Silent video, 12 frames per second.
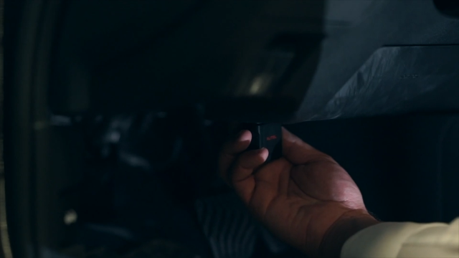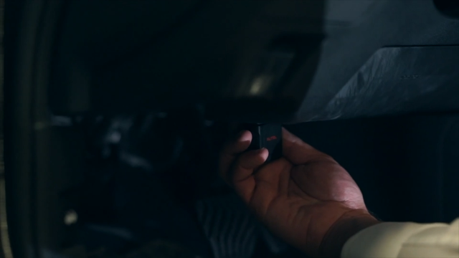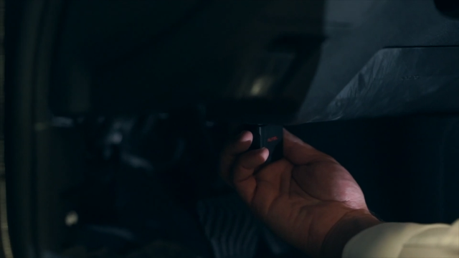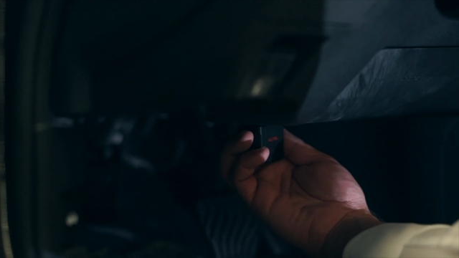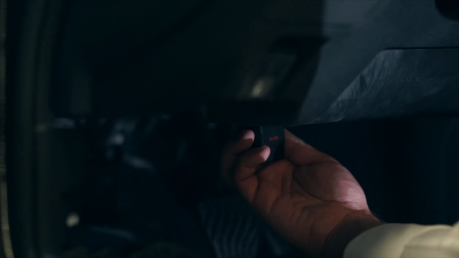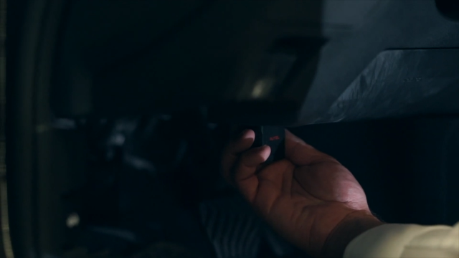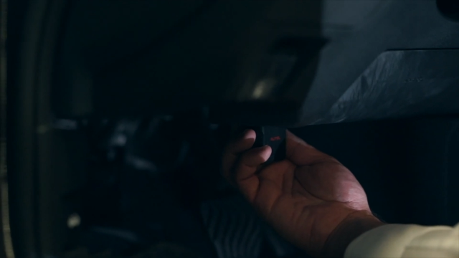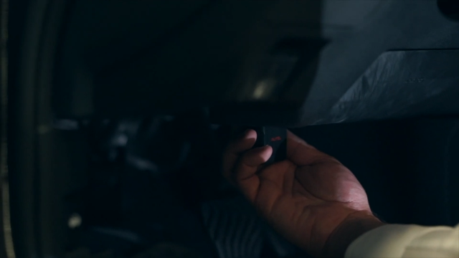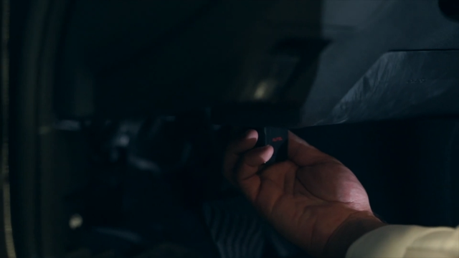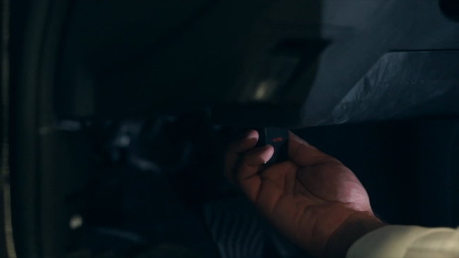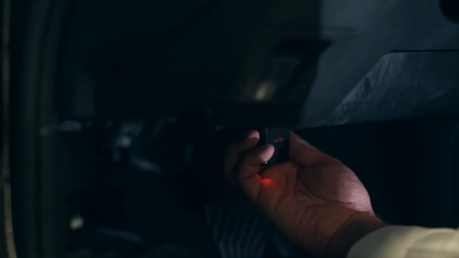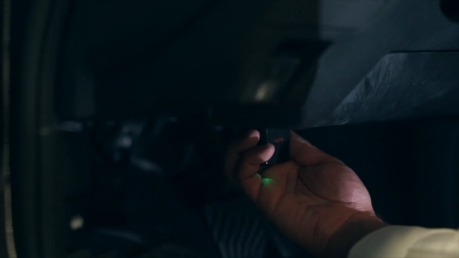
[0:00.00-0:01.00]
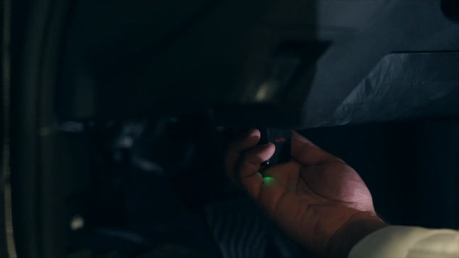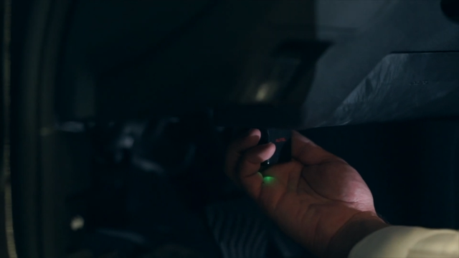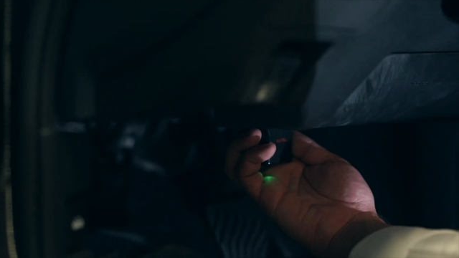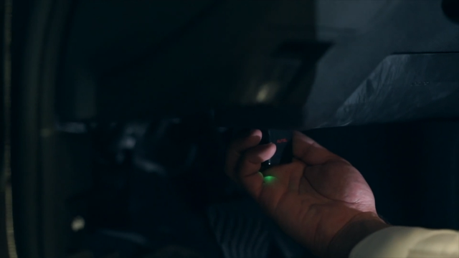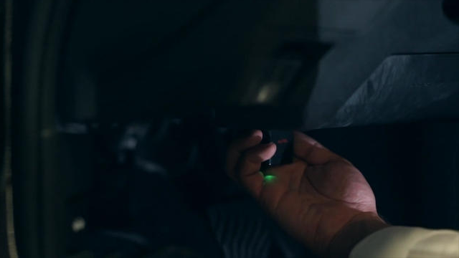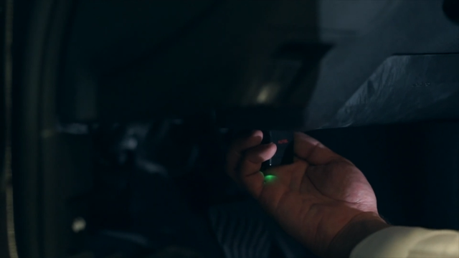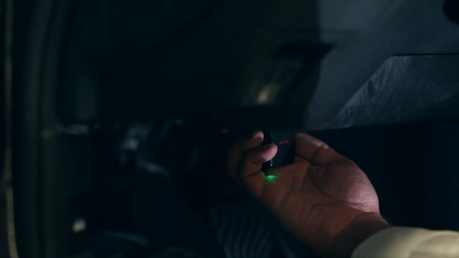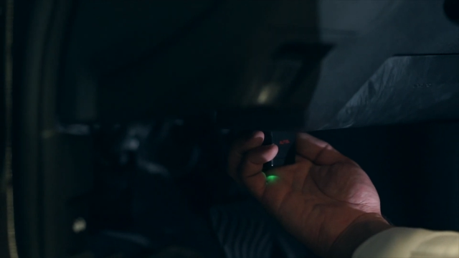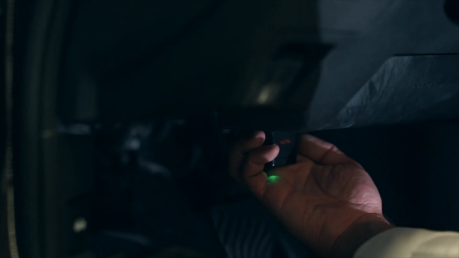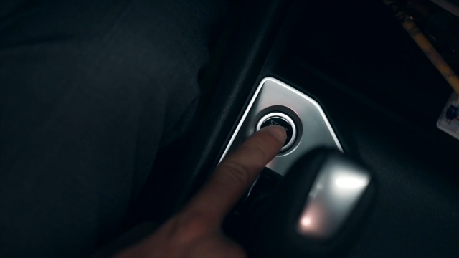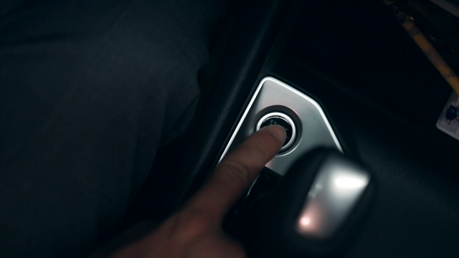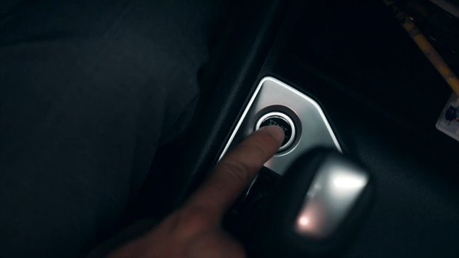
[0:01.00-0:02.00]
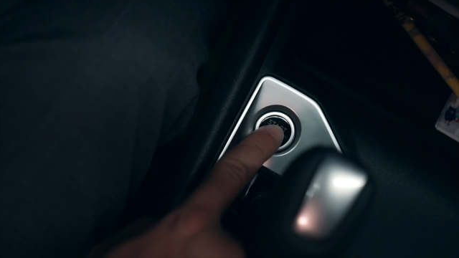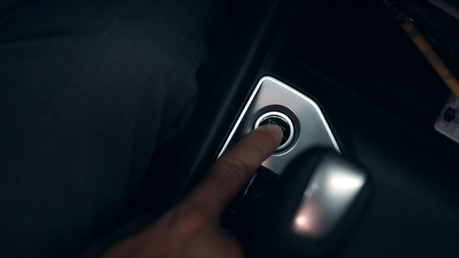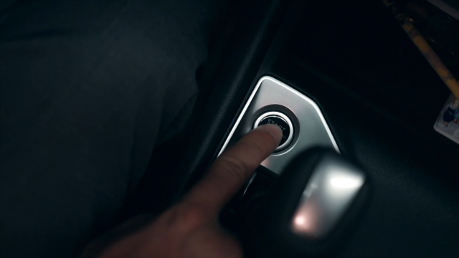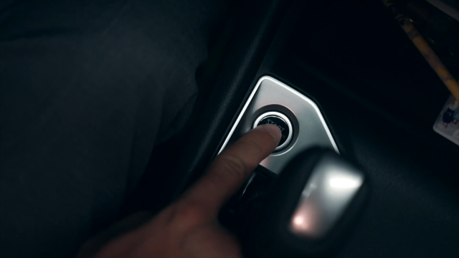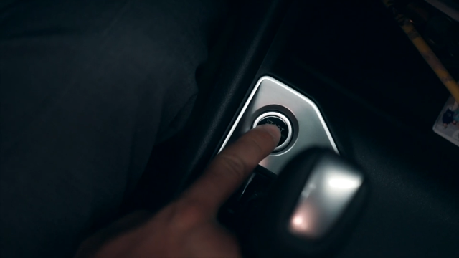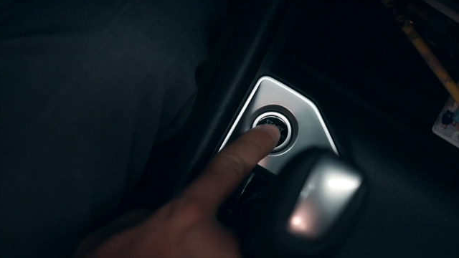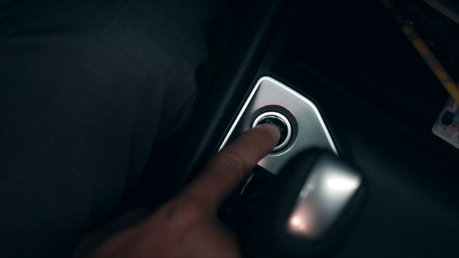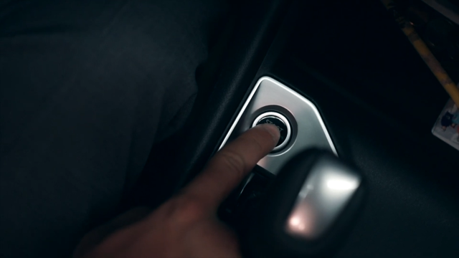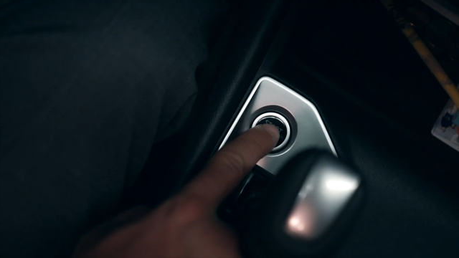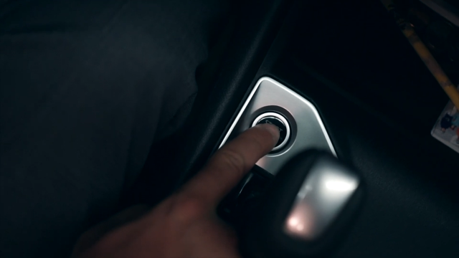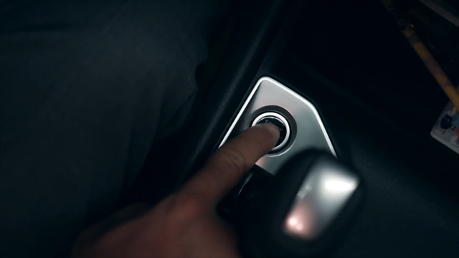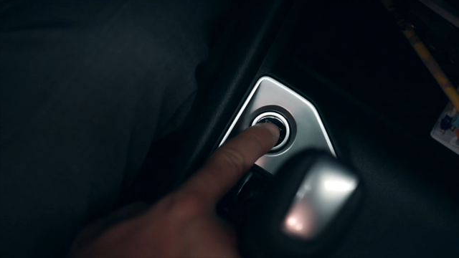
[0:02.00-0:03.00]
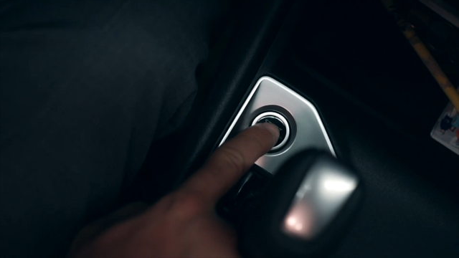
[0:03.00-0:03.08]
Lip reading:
(no speaker visible)